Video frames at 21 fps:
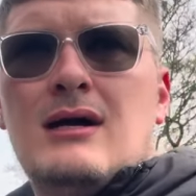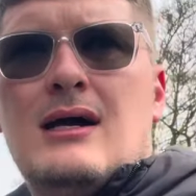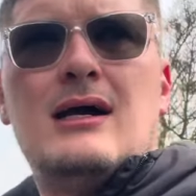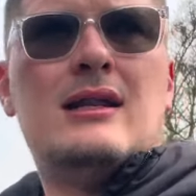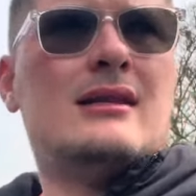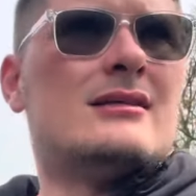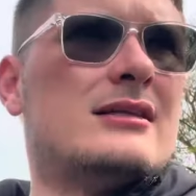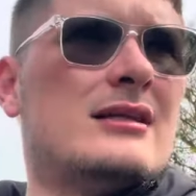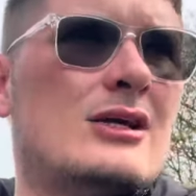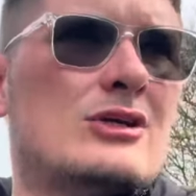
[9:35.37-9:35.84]

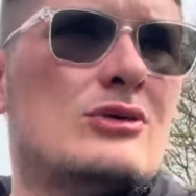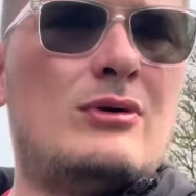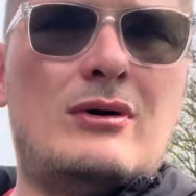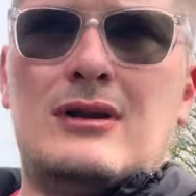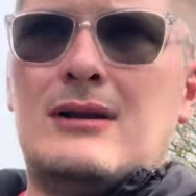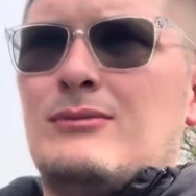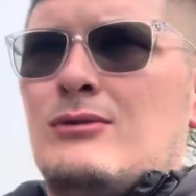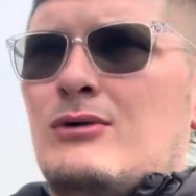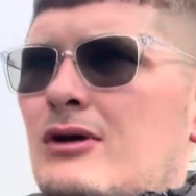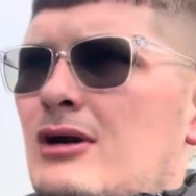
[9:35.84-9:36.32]
This last one,
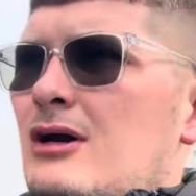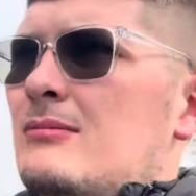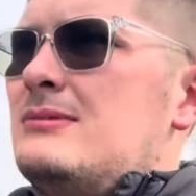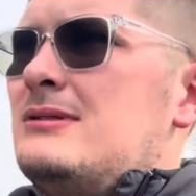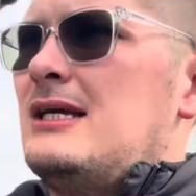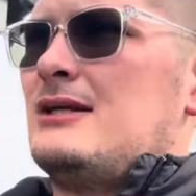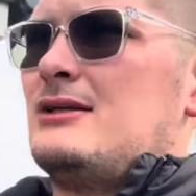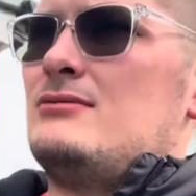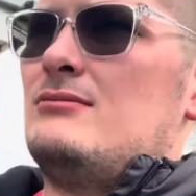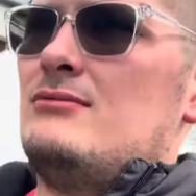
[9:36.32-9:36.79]
I'm going home
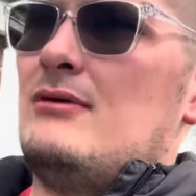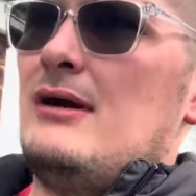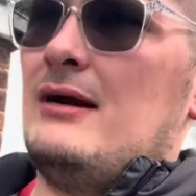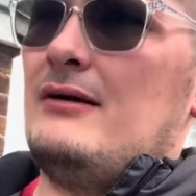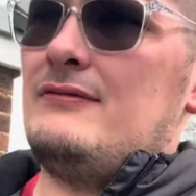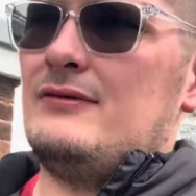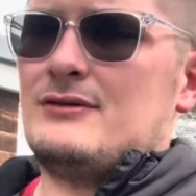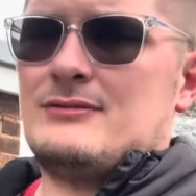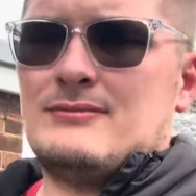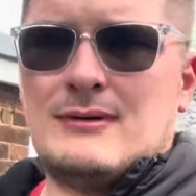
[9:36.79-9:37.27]
to get some
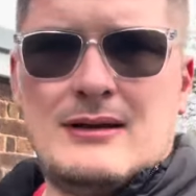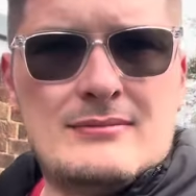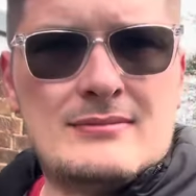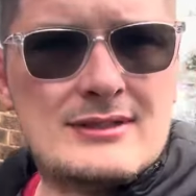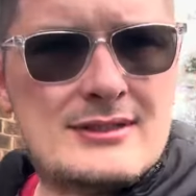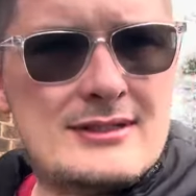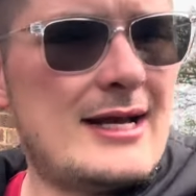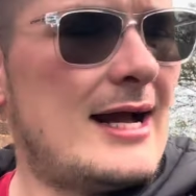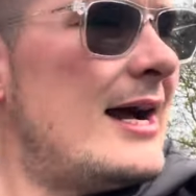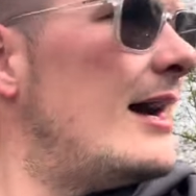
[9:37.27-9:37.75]
breakfast, man. I'm
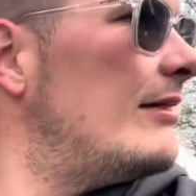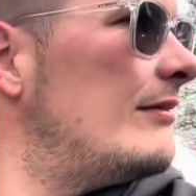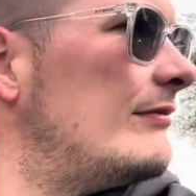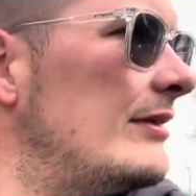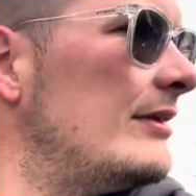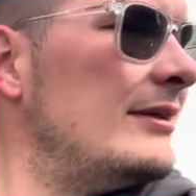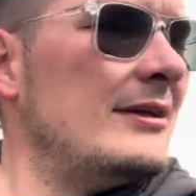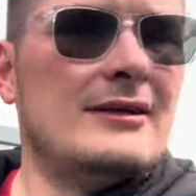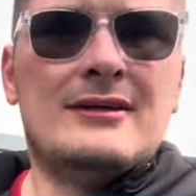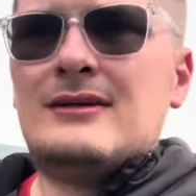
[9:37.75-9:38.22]

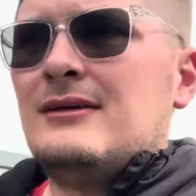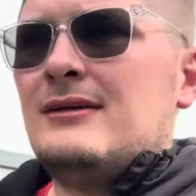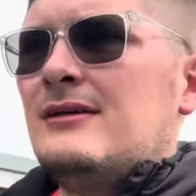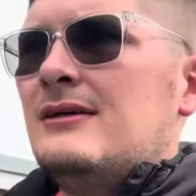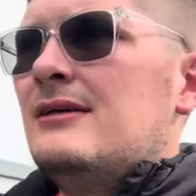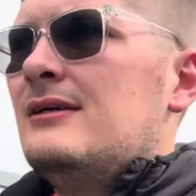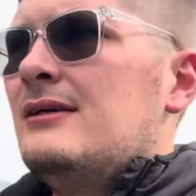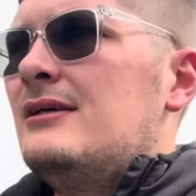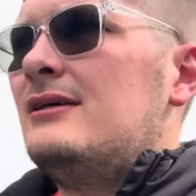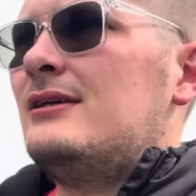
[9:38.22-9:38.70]
starving.
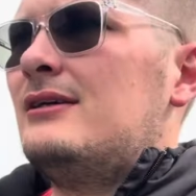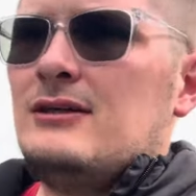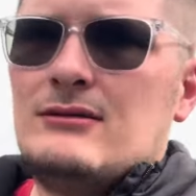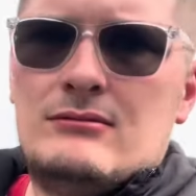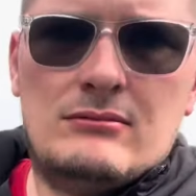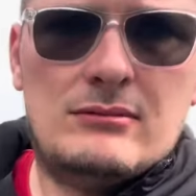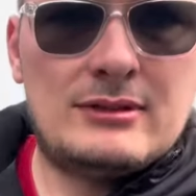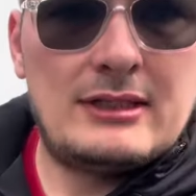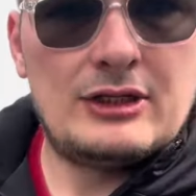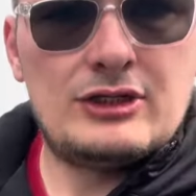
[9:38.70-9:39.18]

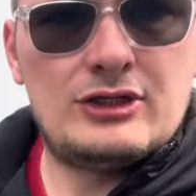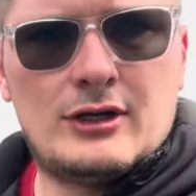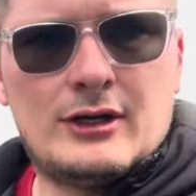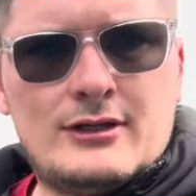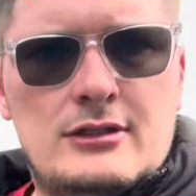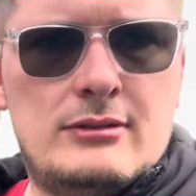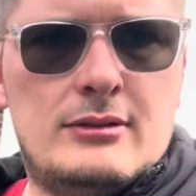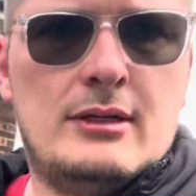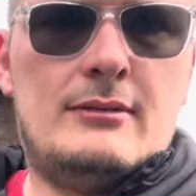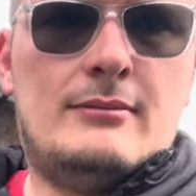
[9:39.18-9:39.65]
Let's get you
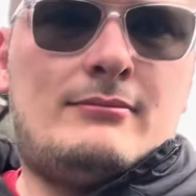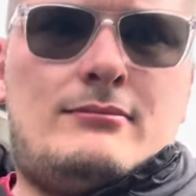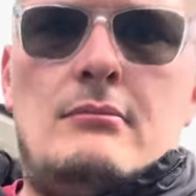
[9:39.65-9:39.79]
into it.